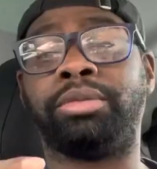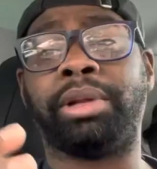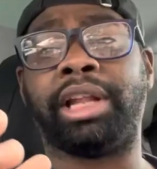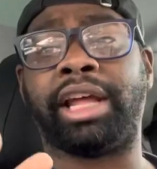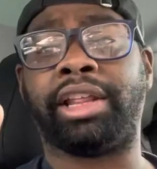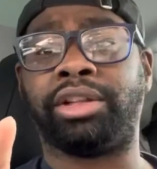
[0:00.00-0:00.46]
to be
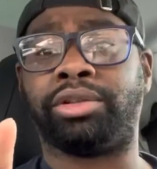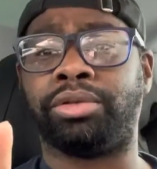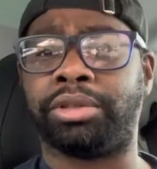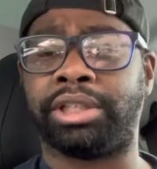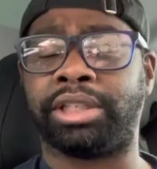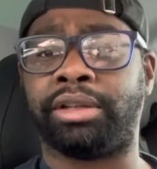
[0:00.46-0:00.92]
like, I think,
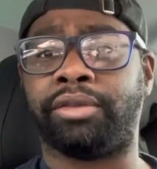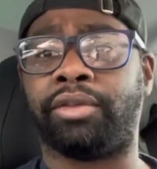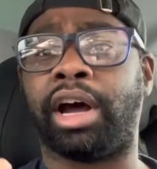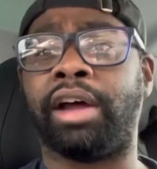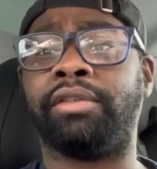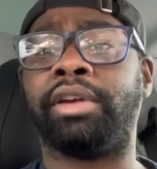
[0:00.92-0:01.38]

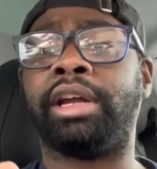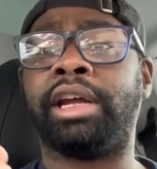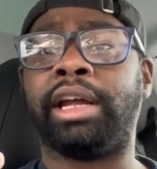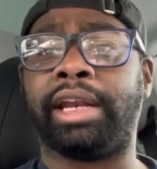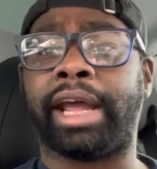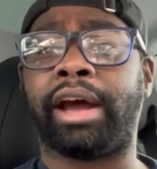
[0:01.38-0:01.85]
$265.
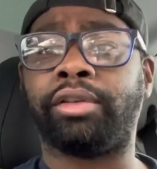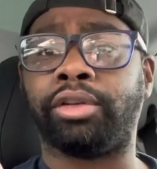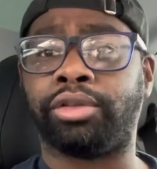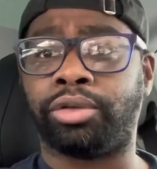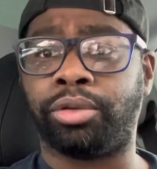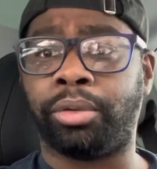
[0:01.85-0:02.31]
Now they're
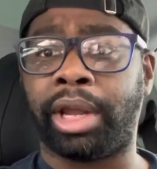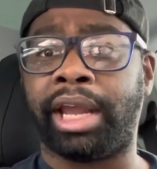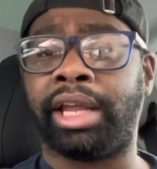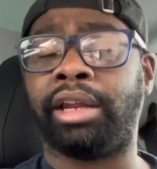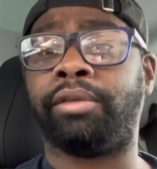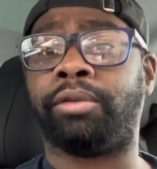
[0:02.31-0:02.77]

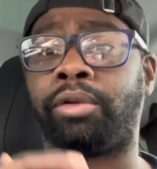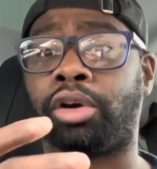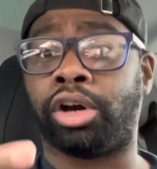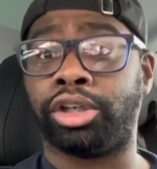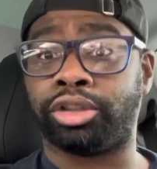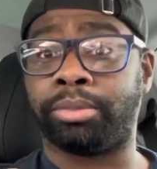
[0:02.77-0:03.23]
$280 for a
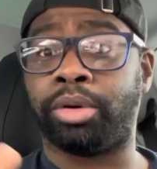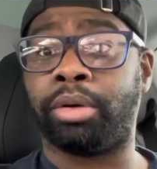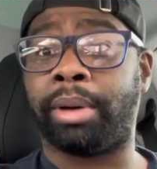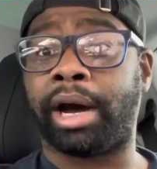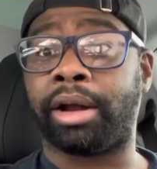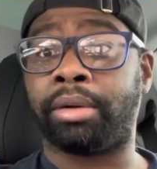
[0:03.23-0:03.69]
100 ml
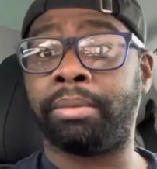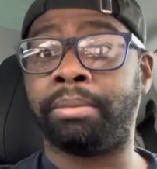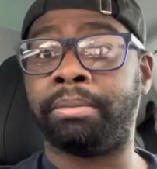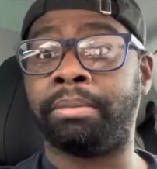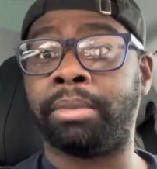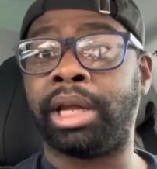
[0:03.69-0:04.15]
bottle.
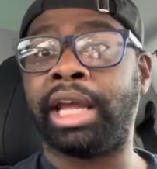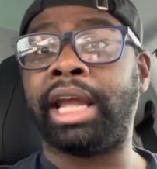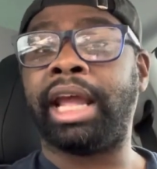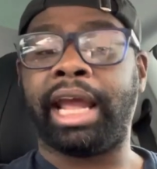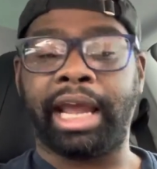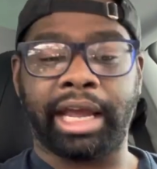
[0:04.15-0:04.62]

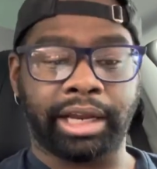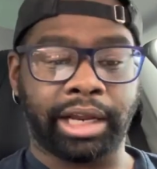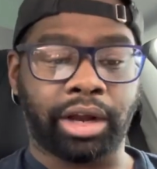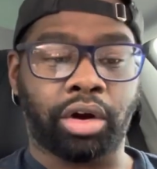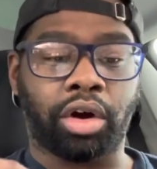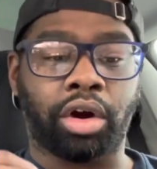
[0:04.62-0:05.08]
And
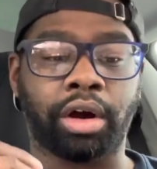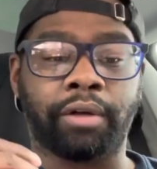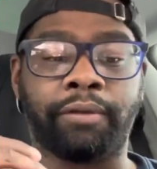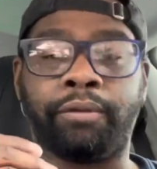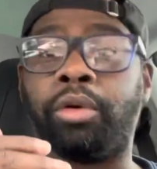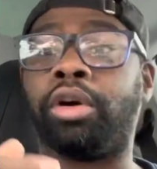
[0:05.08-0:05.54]
they are
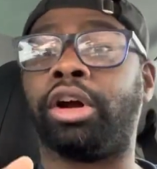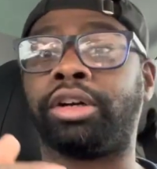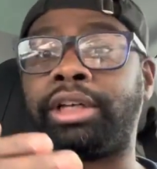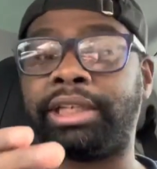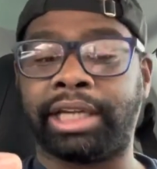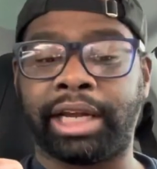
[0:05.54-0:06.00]

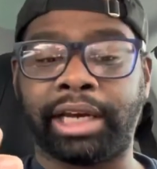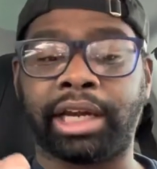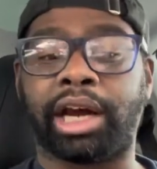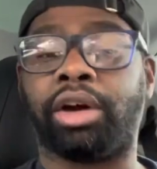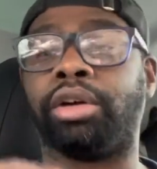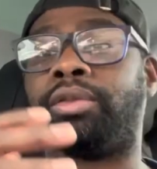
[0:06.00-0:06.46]

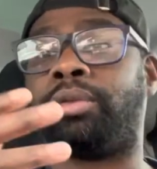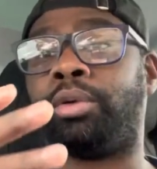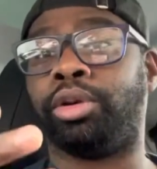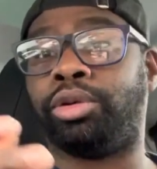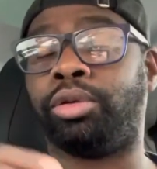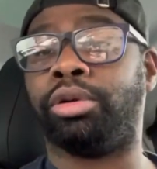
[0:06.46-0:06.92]
$410 for
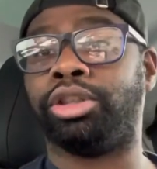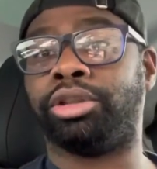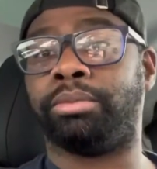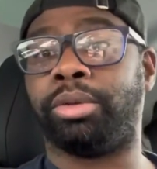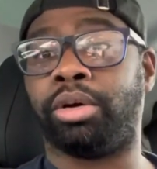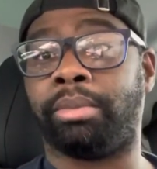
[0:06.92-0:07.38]
a
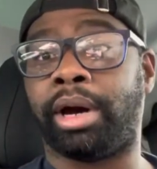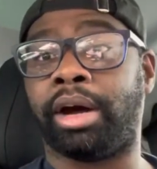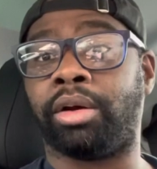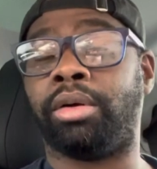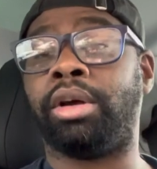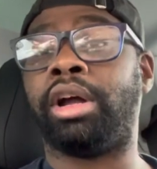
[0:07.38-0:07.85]
200 ml
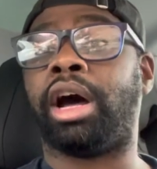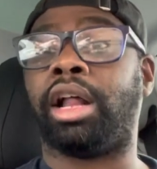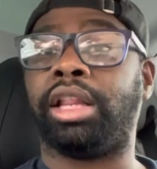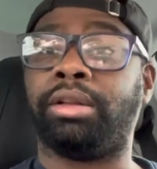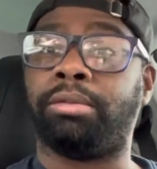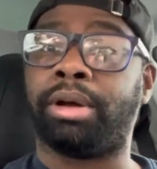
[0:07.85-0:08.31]
bottle. I'll
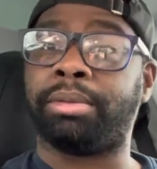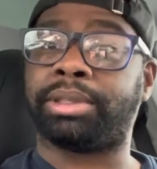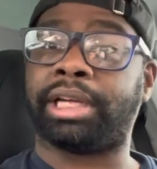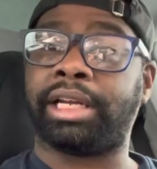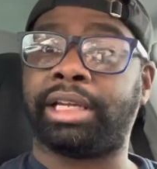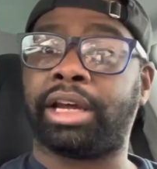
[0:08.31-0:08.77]
leave the
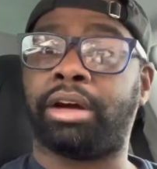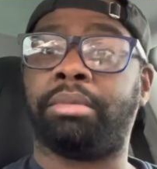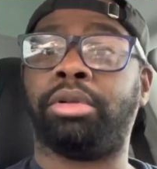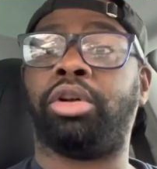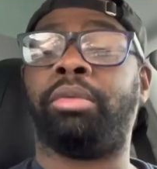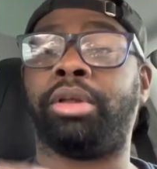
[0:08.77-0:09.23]
website down
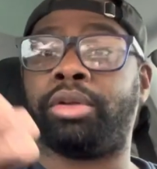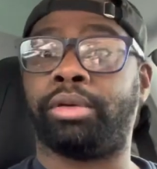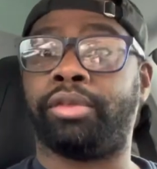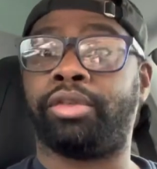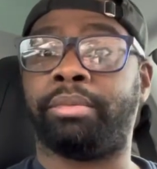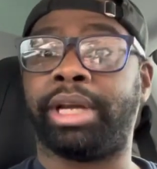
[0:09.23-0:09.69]
below with her
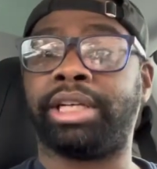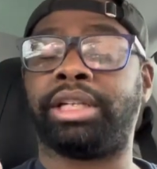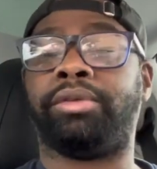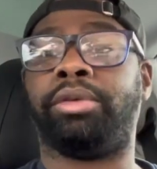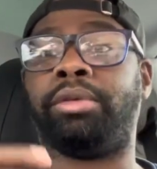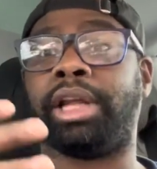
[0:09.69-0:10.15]
information
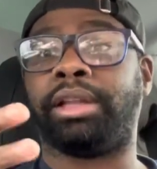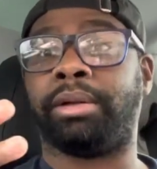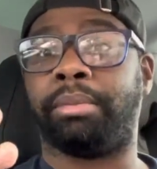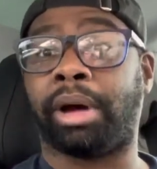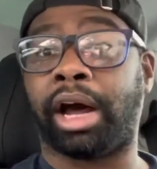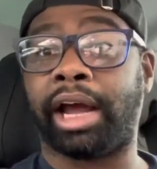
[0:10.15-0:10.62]
if you'd like to
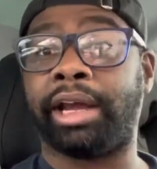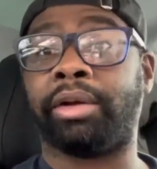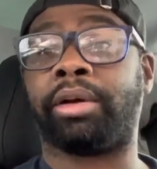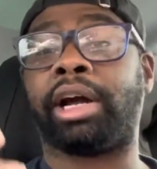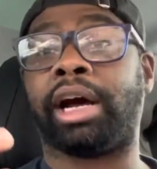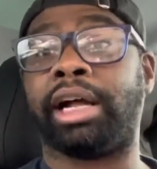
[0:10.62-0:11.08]
buy it
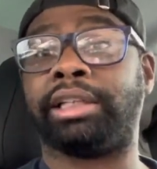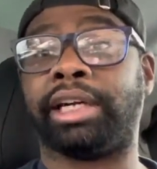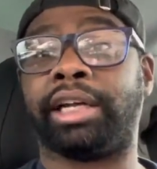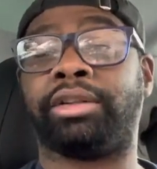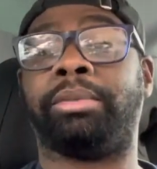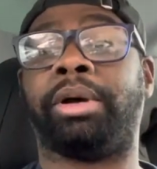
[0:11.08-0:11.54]
or
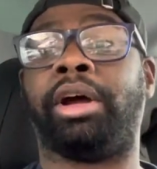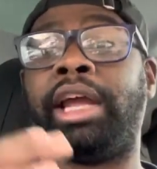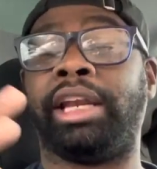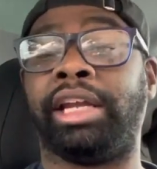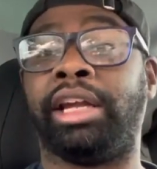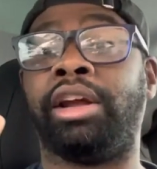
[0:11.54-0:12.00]
contact her about
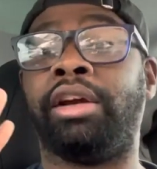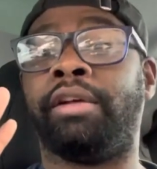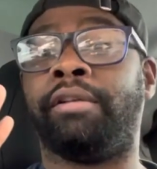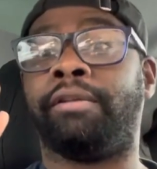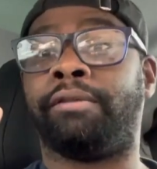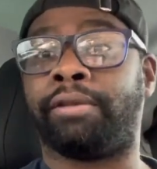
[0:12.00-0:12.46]
any
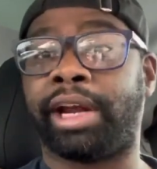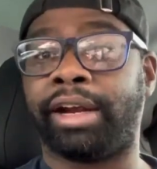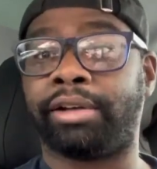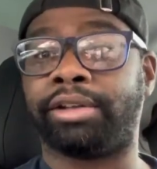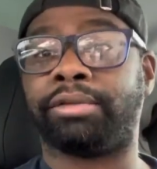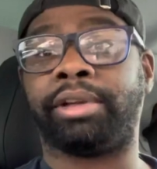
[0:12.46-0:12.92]

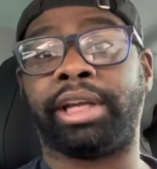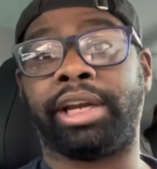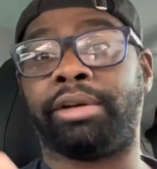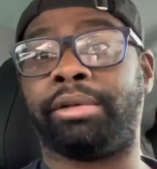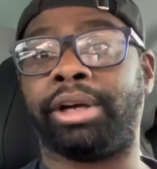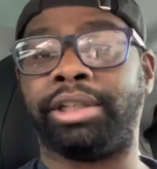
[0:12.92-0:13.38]

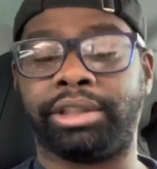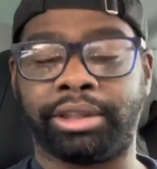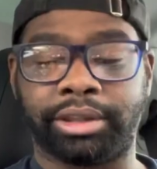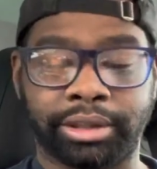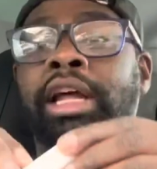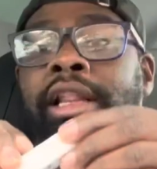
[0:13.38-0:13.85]
fragrance-related
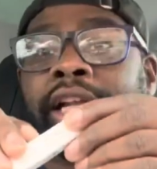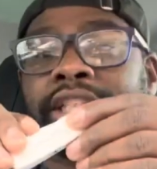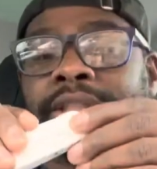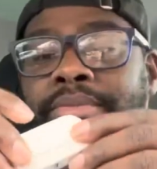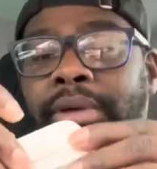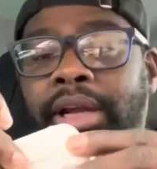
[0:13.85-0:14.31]
questions. Let's
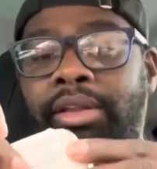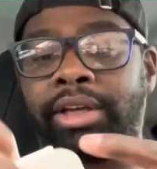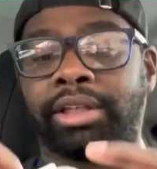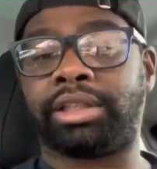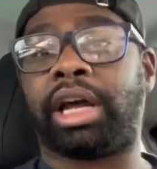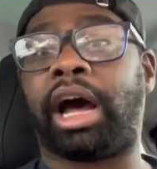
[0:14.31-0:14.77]
spray
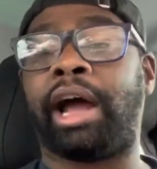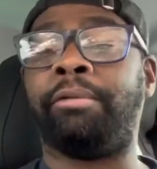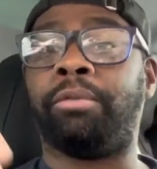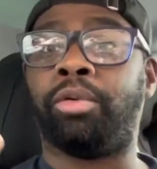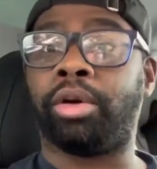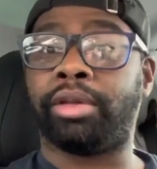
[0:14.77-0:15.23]
this. I
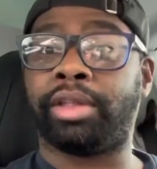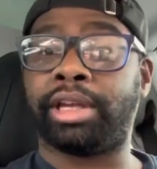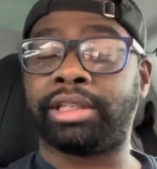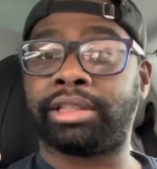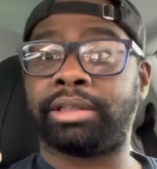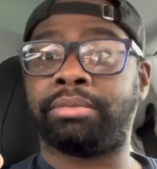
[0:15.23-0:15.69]
wore
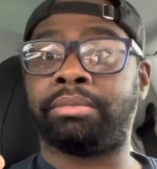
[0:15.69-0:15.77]
this